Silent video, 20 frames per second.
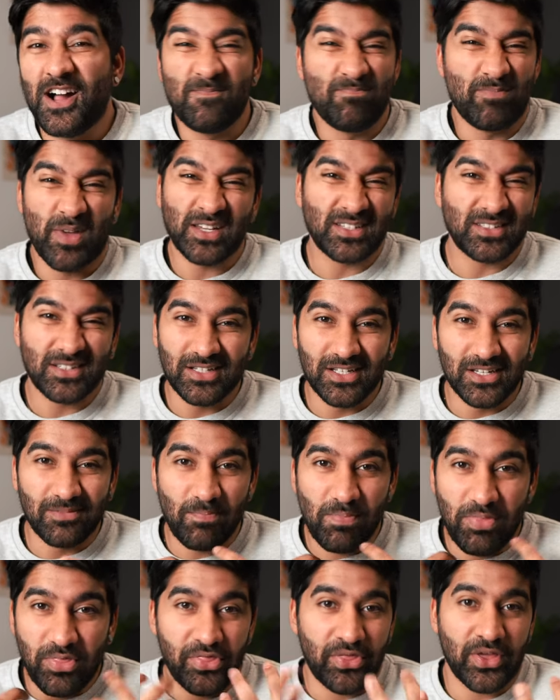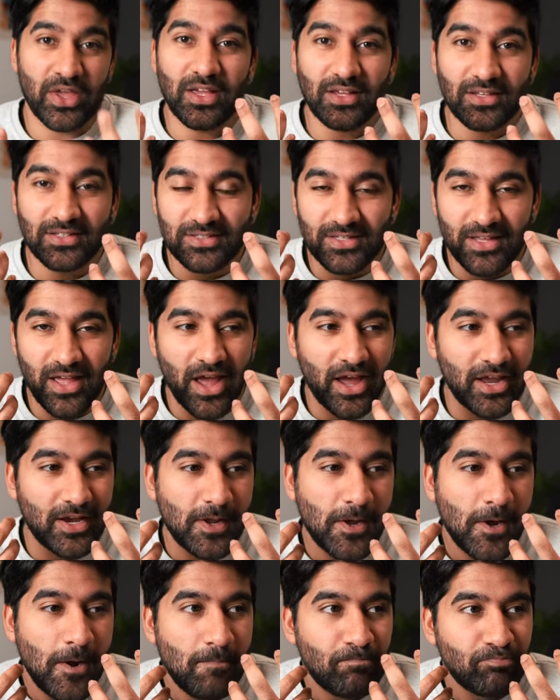basically things
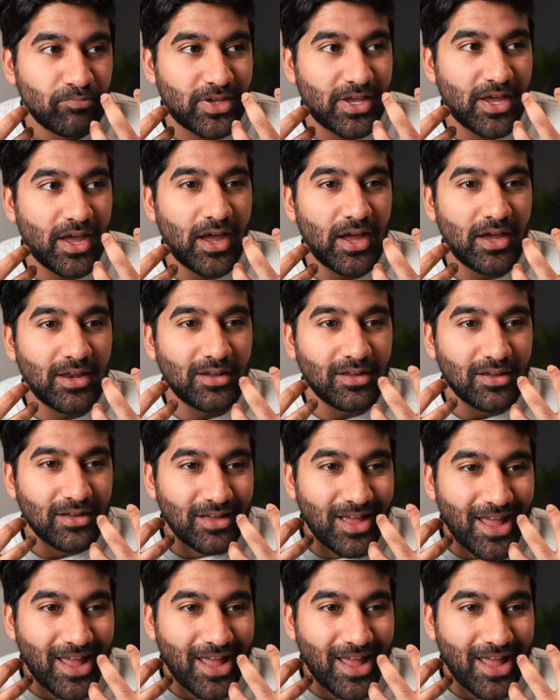that can